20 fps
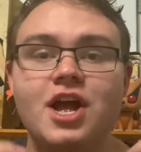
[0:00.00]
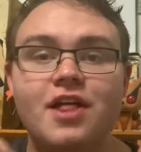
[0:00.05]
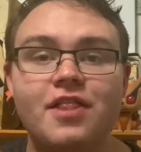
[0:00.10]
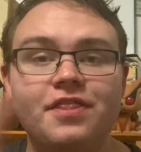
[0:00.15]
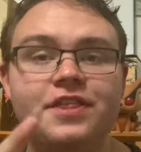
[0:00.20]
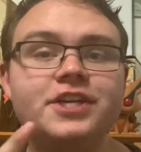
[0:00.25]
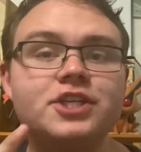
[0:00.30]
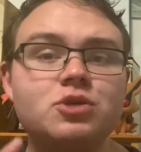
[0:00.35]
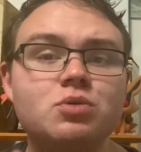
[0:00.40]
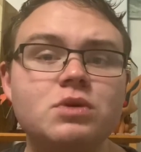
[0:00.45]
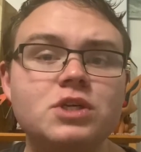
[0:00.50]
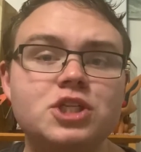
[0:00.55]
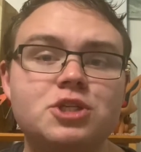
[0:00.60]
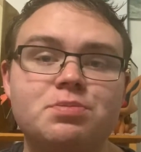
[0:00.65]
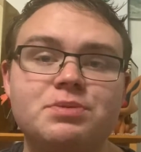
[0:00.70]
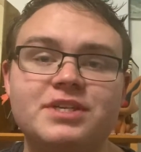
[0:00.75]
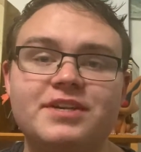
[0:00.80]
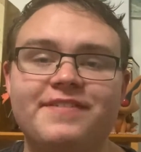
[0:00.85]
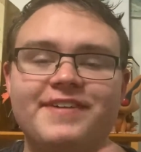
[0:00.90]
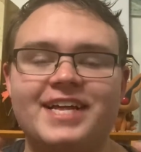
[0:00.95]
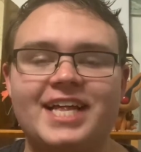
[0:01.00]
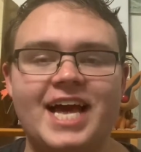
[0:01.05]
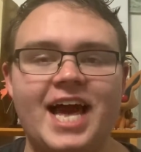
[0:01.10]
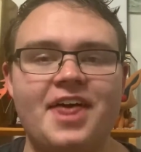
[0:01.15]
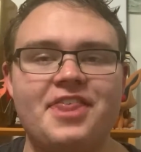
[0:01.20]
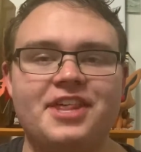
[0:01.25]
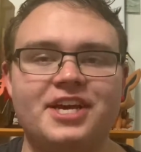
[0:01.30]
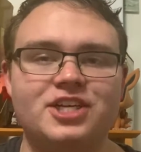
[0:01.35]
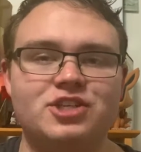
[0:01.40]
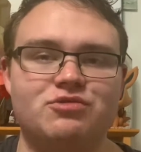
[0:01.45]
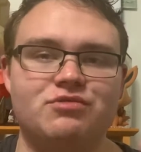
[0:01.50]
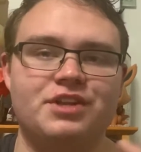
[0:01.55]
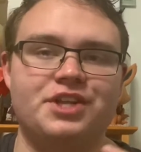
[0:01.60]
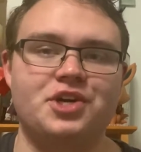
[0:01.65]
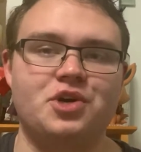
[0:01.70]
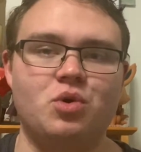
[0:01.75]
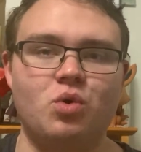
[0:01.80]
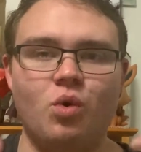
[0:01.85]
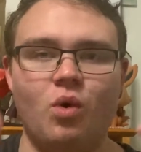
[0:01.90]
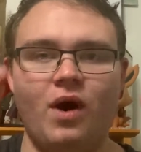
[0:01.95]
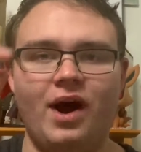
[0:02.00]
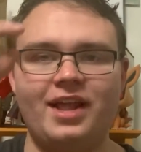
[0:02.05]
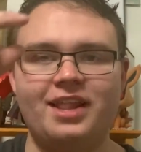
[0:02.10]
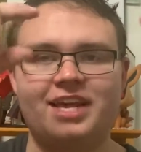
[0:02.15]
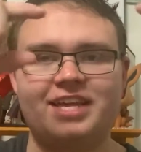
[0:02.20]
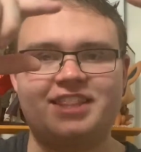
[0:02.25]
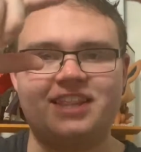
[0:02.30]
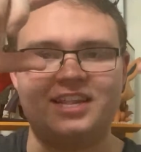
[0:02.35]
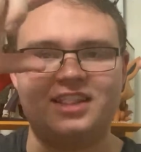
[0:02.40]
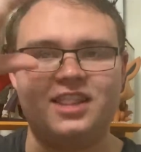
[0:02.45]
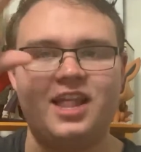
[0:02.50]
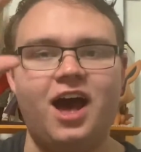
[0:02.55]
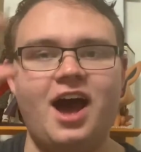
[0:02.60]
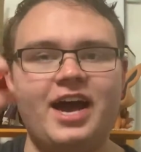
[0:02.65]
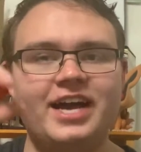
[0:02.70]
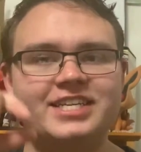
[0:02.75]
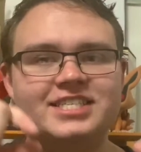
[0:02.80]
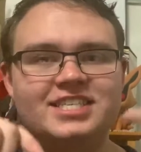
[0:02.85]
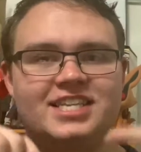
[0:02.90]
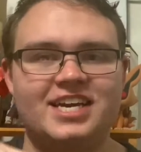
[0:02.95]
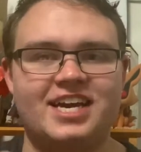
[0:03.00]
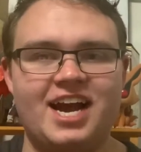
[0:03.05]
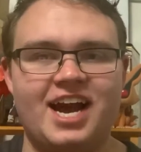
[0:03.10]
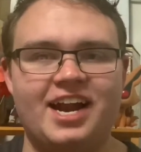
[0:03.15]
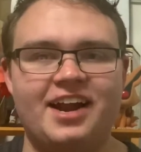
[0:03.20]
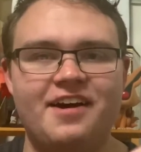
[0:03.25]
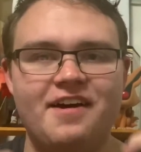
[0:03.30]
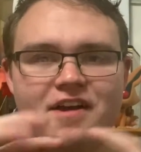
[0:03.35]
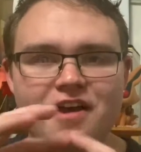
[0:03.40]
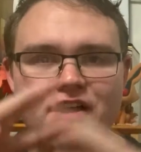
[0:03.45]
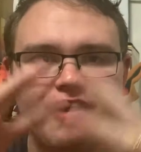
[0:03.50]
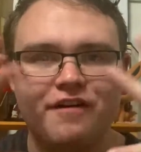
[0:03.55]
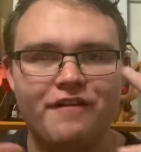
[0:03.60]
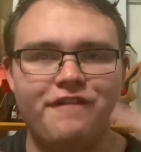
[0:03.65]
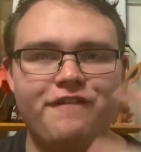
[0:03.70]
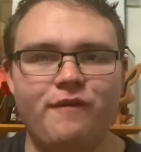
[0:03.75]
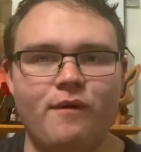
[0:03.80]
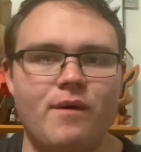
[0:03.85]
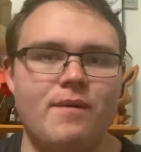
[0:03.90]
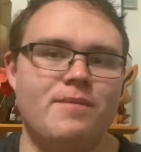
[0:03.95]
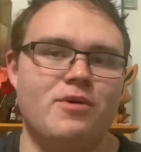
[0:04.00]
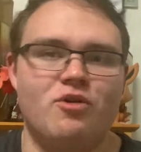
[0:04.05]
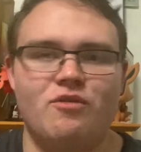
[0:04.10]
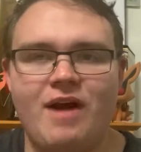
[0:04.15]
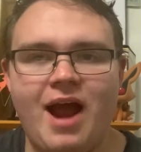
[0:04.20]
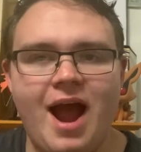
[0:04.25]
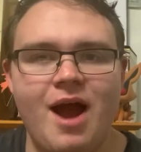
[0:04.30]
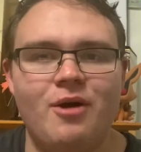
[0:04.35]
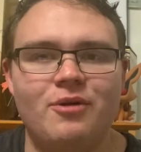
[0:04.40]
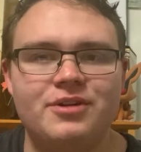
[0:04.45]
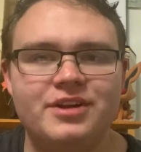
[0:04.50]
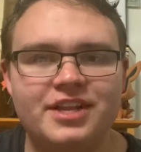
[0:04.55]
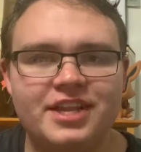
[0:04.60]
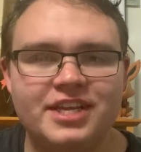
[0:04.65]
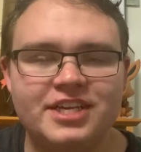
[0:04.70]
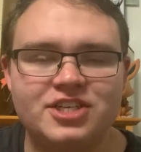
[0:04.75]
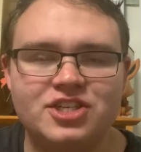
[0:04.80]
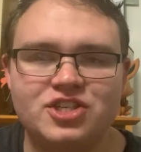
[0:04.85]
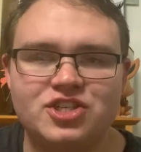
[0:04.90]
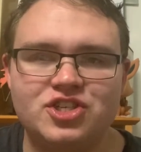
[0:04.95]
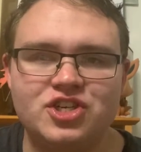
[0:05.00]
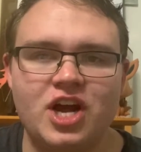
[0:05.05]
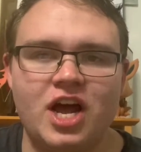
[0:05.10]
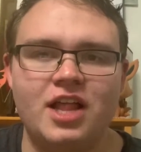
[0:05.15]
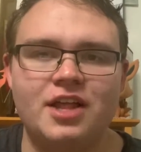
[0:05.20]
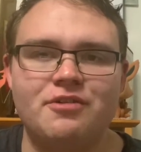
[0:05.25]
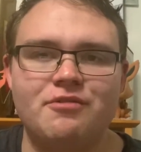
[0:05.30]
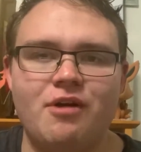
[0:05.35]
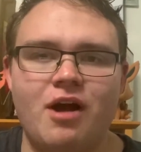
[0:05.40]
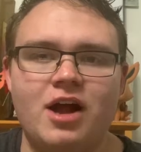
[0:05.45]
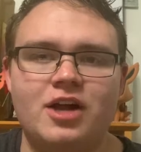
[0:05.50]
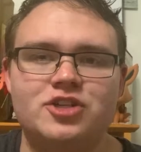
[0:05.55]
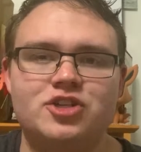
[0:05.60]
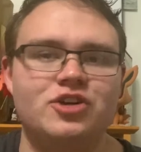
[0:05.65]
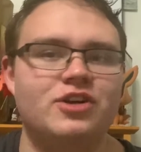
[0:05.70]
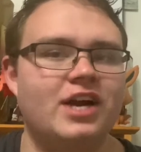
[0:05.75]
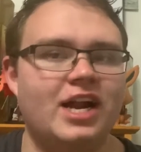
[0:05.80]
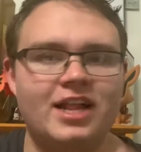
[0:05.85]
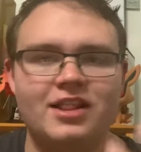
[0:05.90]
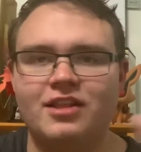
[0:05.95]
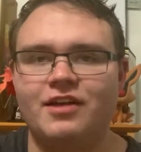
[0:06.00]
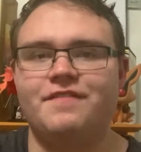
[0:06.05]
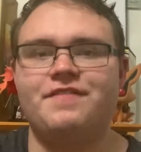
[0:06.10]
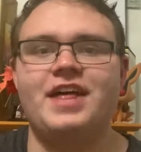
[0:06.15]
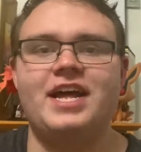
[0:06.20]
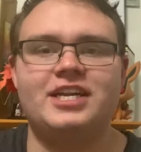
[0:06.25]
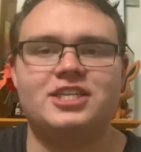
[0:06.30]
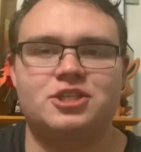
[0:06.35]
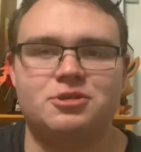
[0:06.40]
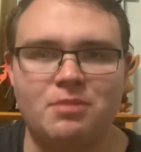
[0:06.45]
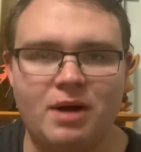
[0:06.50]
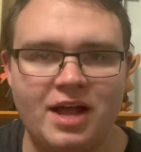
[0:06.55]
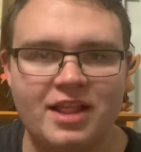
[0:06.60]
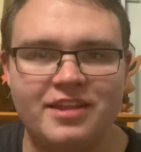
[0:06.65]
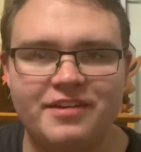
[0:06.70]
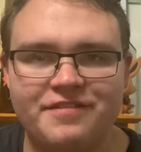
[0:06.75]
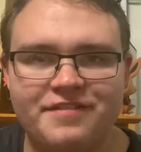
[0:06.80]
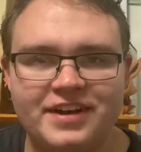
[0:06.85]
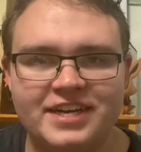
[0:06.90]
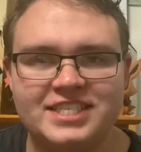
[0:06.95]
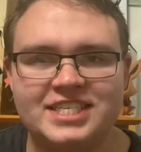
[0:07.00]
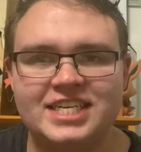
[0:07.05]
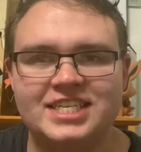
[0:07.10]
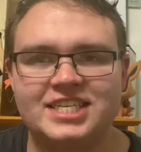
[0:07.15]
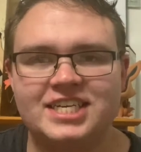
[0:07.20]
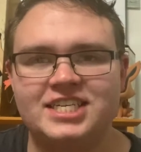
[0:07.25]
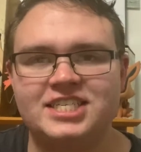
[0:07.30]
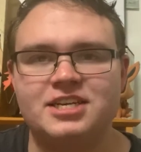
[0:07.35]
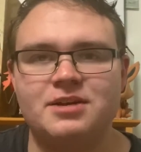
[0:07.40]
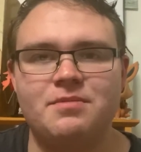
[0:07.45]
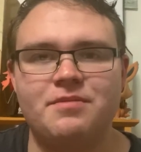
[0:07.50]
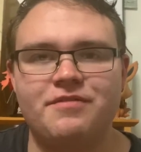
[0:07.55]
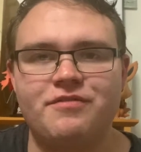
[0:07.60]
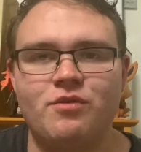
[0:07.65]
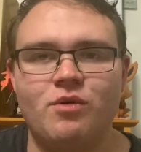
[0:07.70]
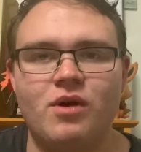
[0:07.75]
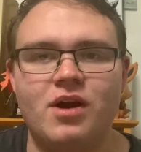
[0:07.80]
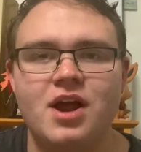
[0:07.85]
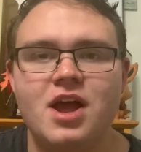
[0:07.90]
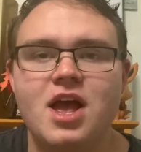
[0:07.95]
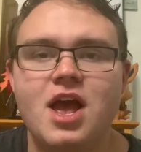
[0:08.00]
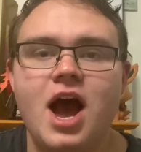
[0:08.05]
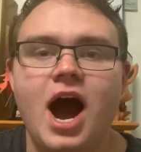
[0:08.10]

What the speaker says: This one specifically I think is really cool. I like the lines that kind of form around this Jolly Roger, and I love that smiley face, as I said before.